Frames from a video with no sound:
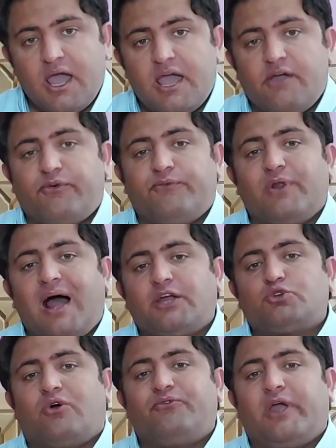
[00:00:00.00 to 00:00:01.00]
If a
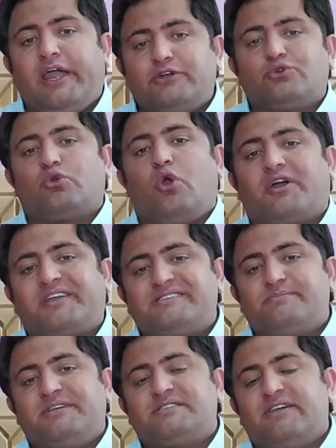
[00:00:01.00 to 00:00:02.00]
flight of 8 o'clock is
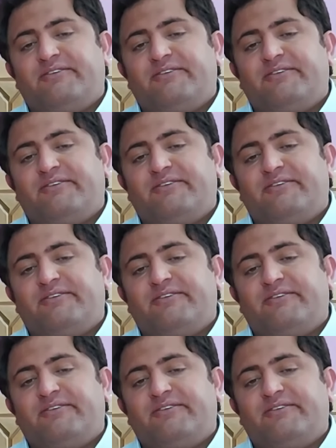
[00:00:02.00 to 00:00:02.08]
missed,